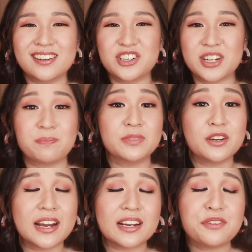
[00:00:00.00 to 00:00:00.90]
ship
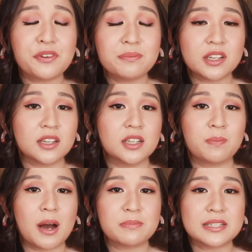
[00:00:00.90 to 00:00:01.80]
directly from the
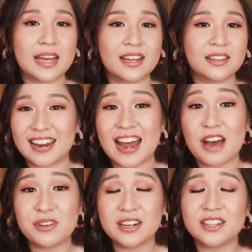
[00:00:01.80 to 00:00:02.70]
ColourPop site and
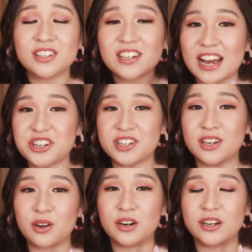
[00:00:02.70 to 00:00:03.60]
have an
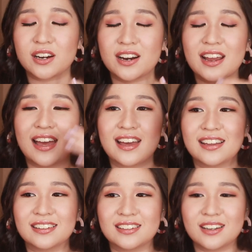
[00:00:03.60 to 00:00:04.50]
international order
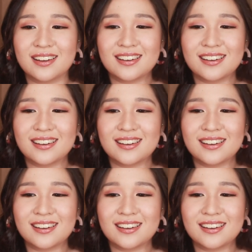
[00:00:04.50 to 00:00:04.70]
and